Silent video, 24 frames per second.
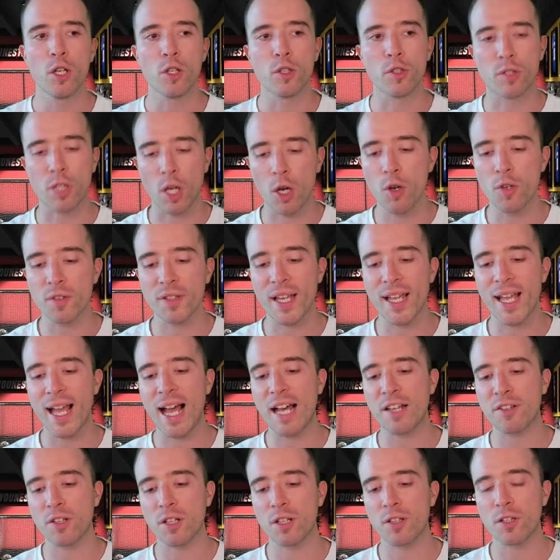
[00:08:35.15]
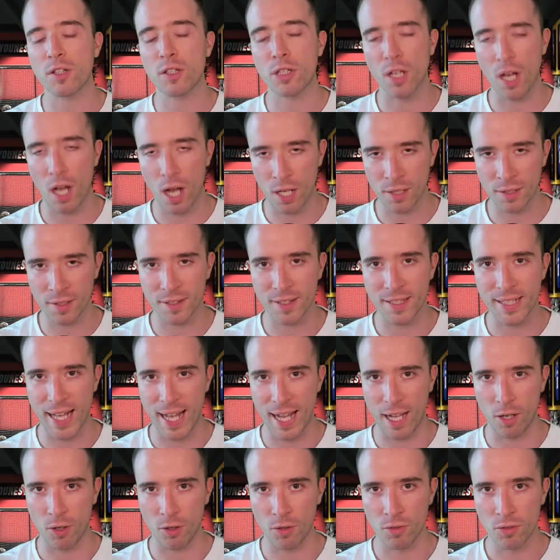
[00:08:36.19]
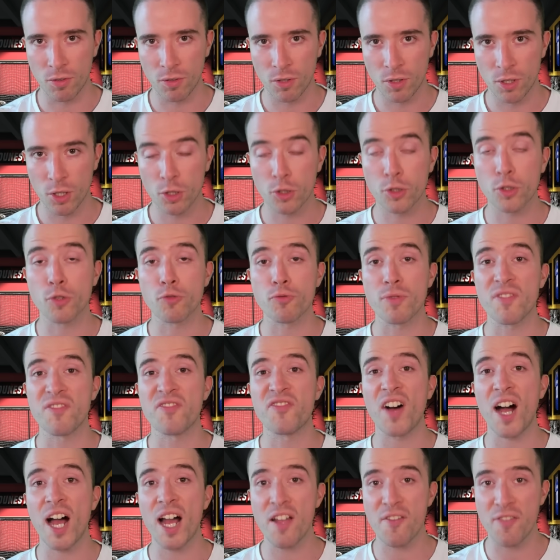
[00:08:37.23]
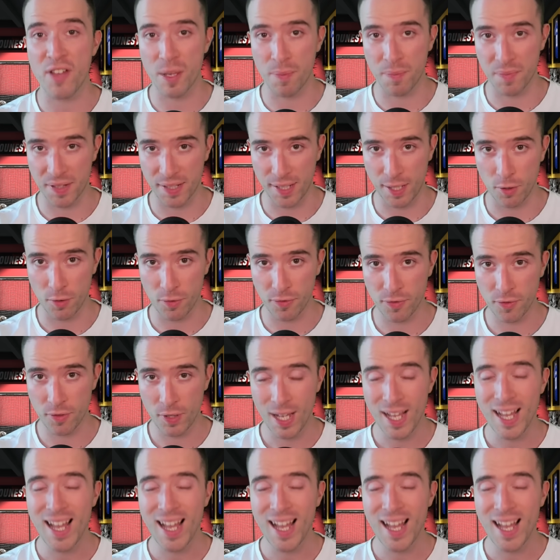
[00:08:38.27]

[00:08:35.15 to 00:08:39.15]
Jose has a chance now to revive himself